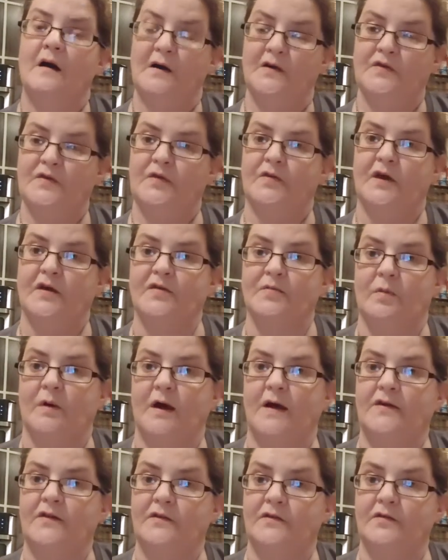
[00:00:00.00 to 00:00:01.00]
so that's
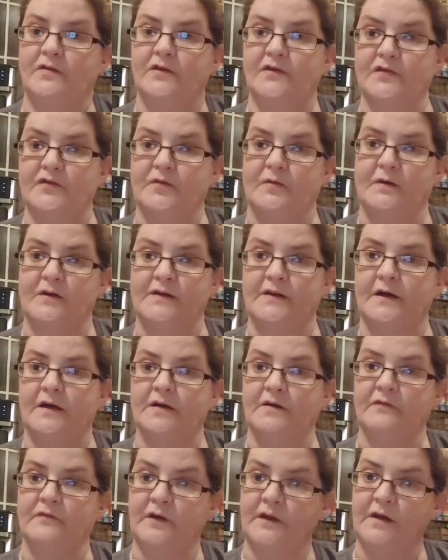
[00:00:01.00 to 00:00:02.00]
why I do these
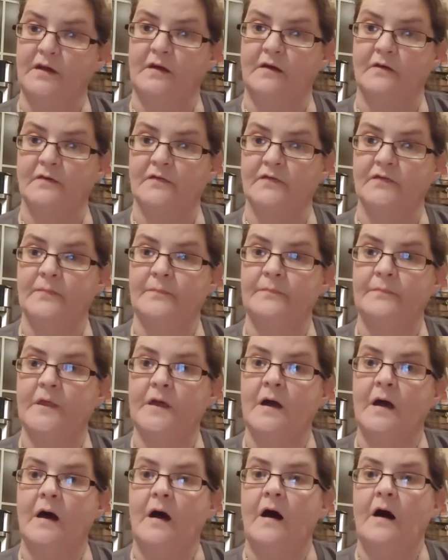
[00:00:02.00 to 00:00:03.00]
storytelling videos.
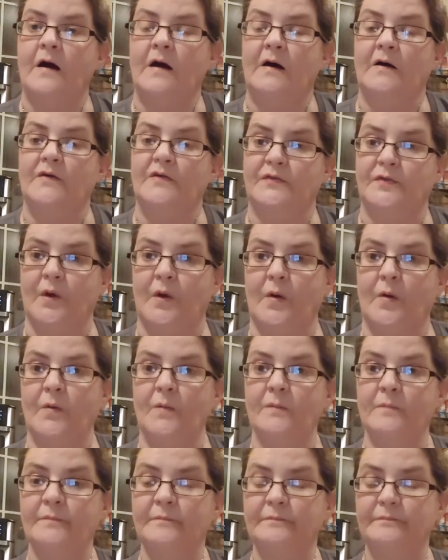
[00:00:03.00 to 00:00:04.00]
So